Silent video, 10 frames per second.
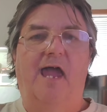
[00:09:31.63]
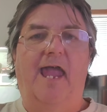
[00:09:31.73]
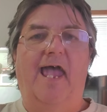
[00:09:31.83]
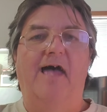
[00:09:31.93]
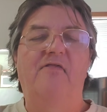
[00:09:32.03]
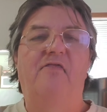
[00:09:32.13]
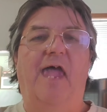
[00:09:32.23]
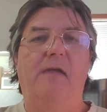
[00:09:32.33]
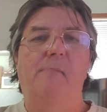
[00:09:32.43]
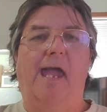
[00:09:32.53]
and
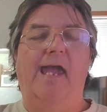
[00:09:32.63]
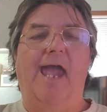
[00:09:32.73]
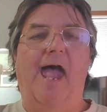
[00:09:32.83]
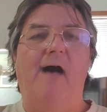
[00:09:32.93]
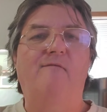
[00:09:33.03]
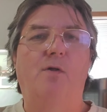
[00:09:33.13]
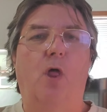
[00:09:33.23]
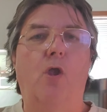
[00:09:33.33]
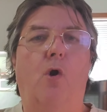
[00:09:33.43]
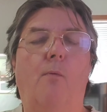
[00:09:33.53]
they may have a
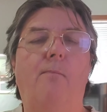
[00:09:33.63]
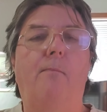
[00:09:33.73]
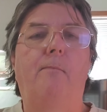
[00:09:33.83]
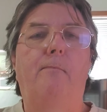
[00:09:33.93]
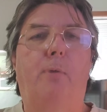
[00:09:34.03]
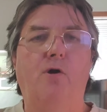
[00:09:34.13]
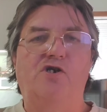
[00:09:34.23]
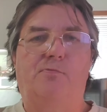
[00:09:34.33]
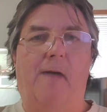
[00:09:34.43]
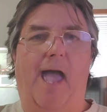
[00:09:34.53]
little
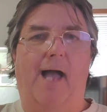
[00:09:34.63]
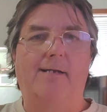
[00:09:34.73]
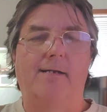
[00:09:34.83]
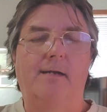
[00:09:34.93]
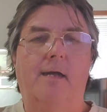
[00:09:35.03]
pushback